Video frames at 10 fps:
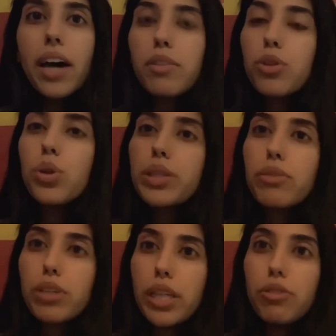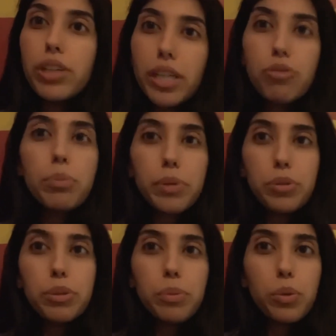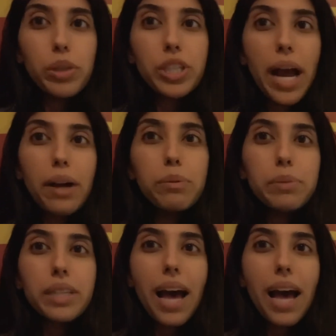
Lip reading: And of course, they're really, really reputable, which helps.